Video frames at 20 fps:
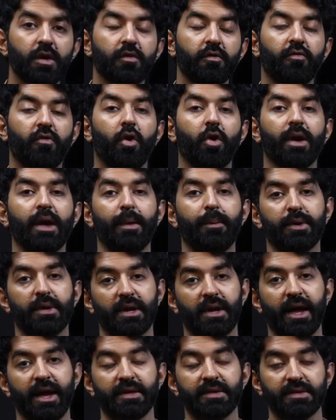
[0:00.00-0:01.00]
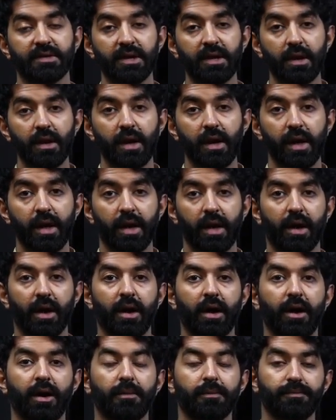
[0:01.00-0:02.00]
for capitalizing
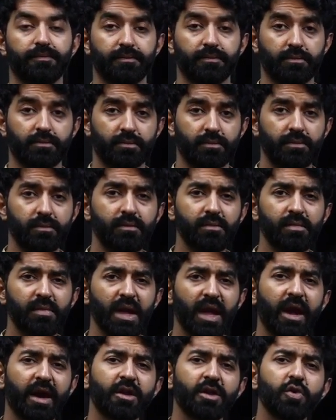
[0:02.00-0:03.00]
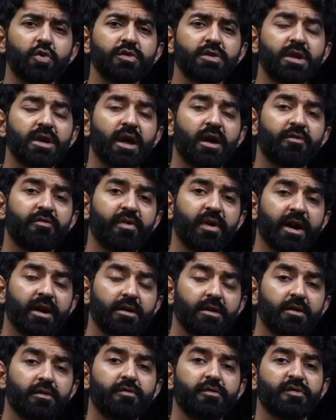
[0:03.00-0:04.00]
and using
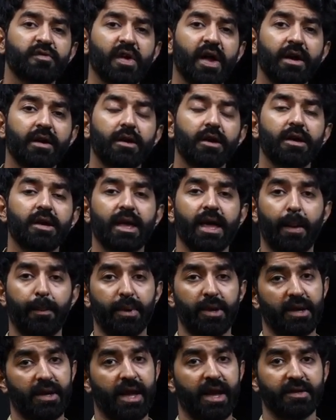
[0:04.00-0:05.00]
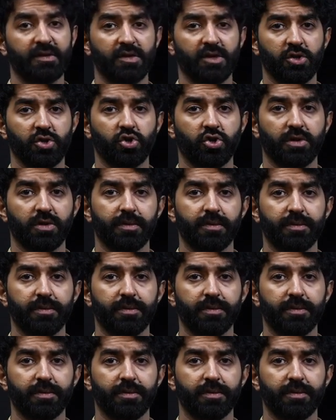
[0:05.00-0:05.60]
effective standard capitalization.